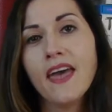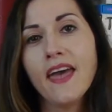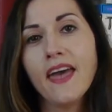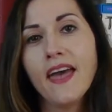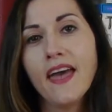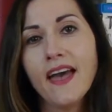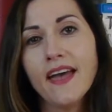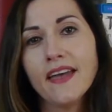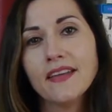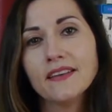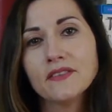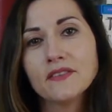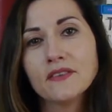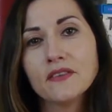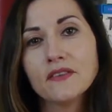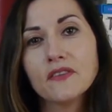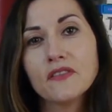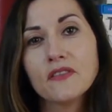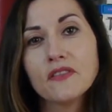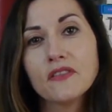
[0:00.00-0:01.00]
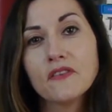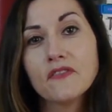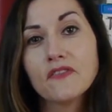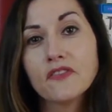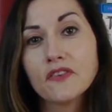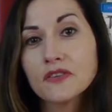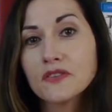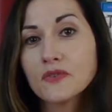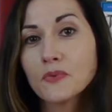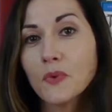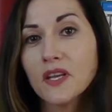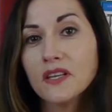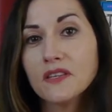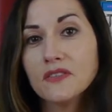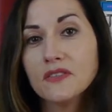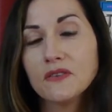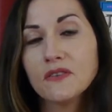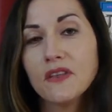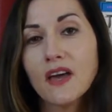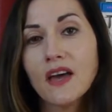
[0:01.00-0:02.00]
And the first way to
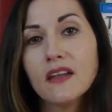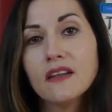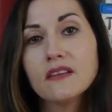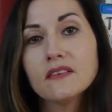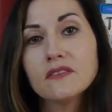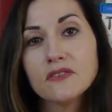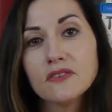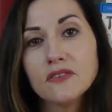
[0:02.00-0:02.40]
do that is